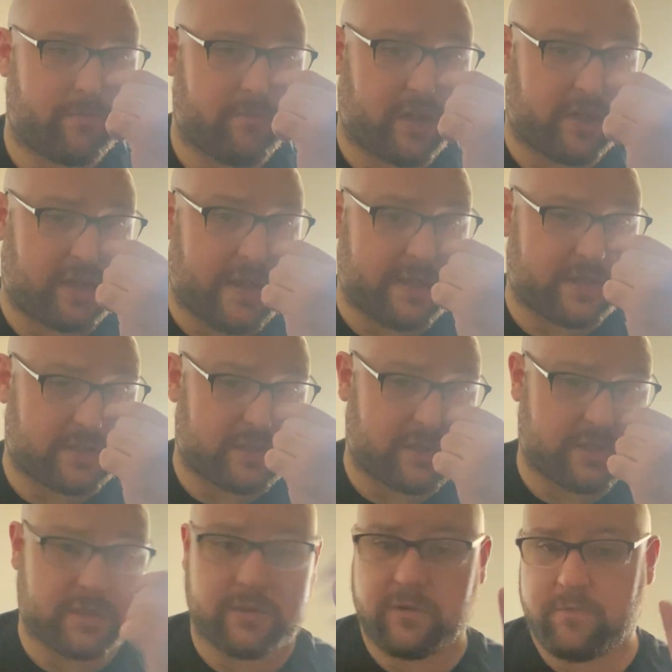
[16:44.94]
But that's
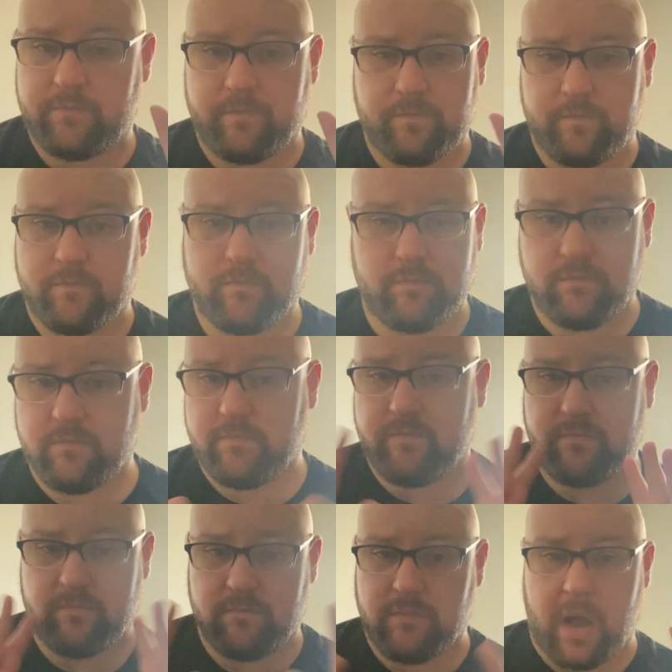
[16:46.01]
just
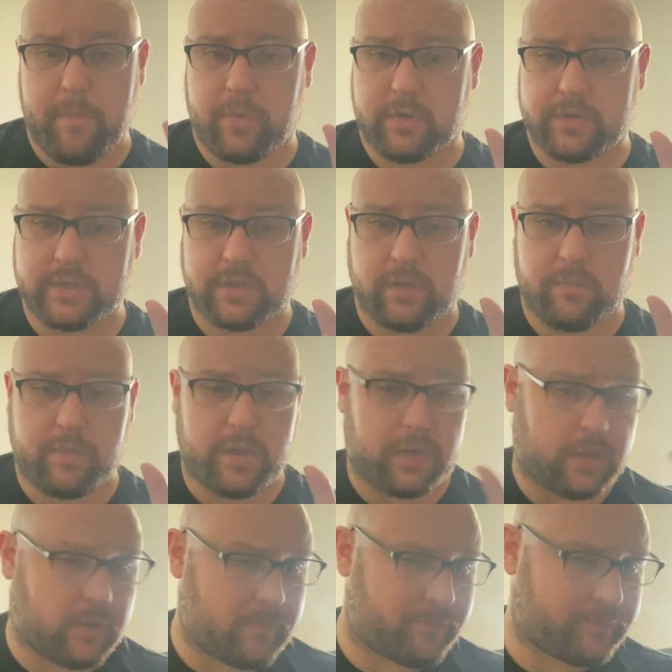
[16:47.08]
my personal opinion.